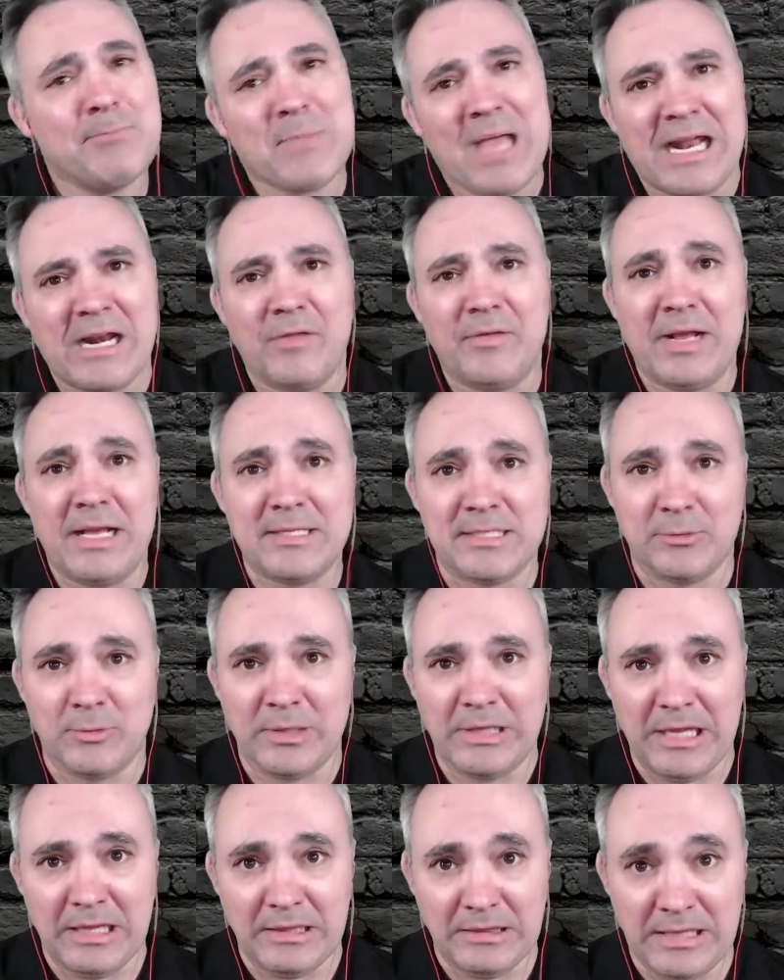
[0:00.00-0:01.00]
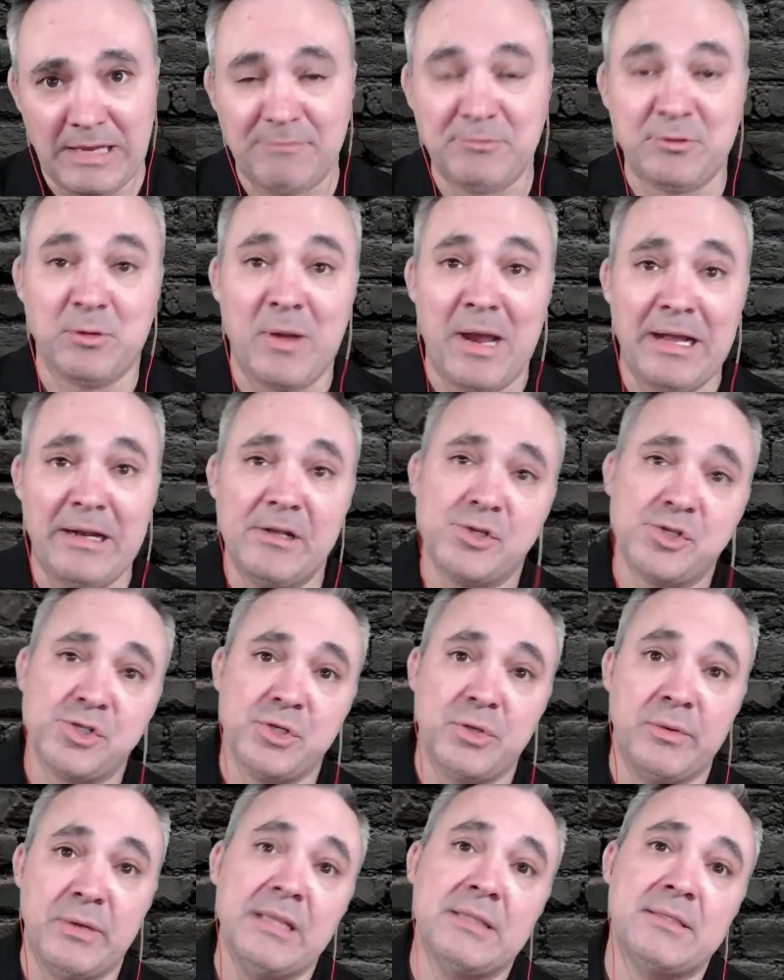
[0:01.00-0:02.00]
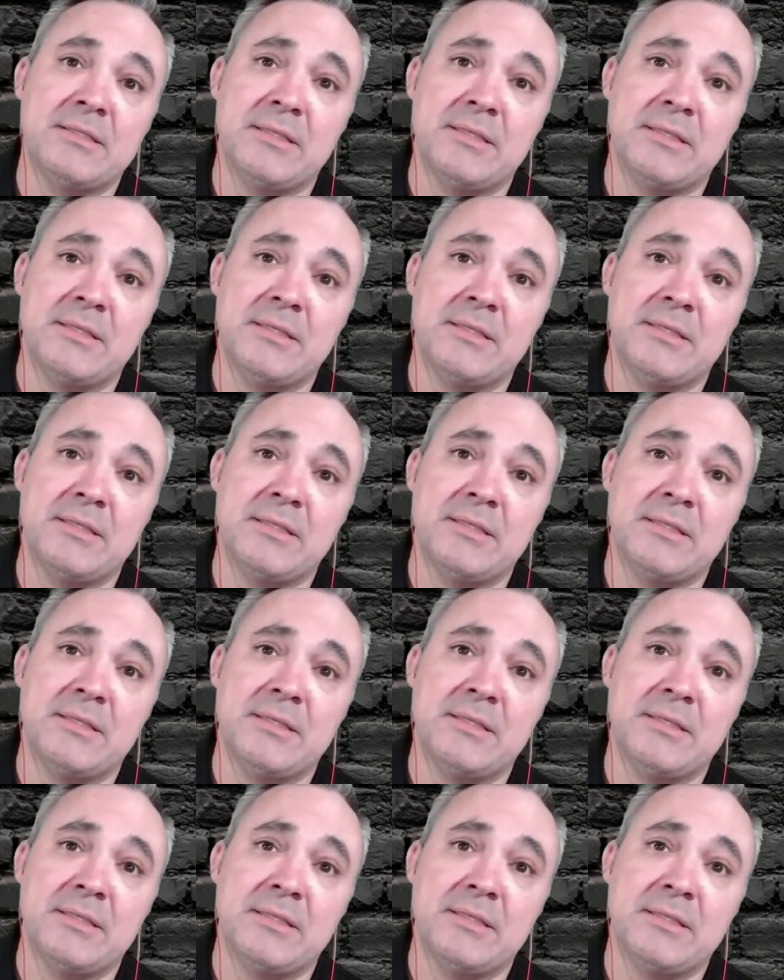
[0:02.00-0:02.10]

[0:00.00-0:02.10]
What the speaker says: I don't think that's really a left or right issue.